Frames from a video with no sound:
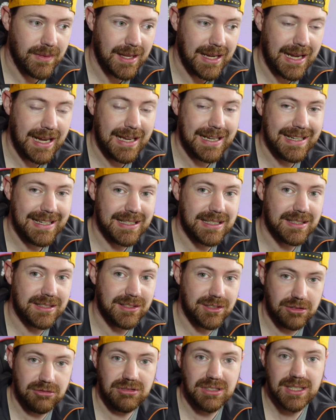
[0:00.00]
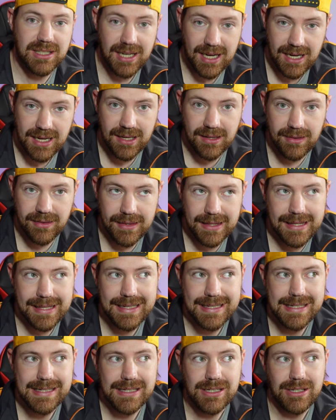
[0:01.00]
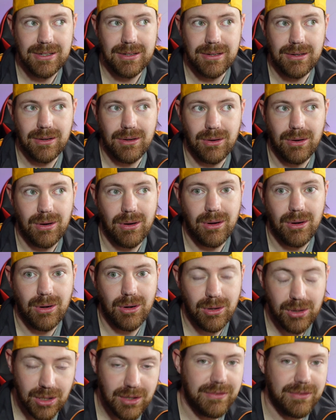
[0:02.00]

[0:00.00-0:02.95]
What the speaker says: and it still retains all